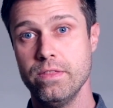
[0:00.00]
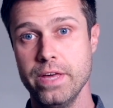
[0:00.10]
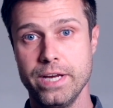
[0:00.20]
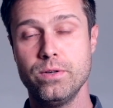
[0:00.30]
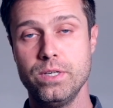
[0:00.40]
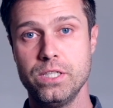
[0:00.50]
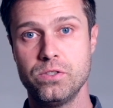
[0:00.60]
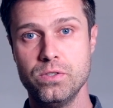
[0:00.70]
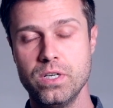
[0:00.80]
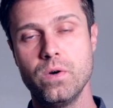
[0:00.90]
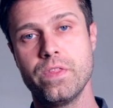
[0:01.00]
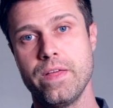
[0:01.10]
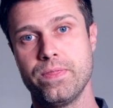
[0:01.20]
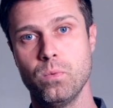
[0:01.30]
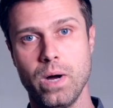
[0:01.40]
then you need to know
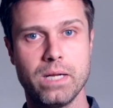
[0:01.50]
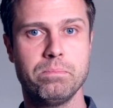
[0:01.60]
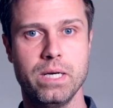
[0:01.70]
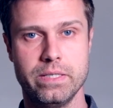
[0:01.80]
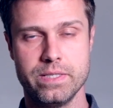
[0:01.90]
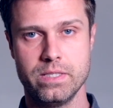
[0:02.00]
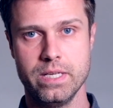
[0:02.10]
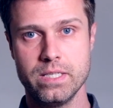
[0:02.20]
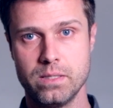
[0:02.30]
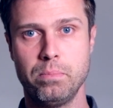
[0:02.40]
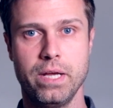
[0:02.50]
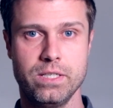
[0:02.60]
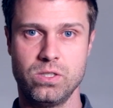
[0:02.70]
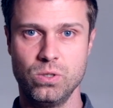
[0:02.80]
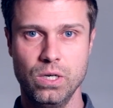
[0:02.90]
that the white balance is the
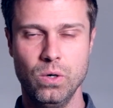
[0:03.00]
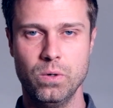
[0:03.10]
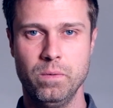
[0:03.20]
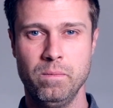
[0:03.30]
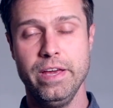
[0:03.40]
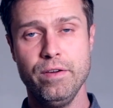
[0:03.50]
place to go.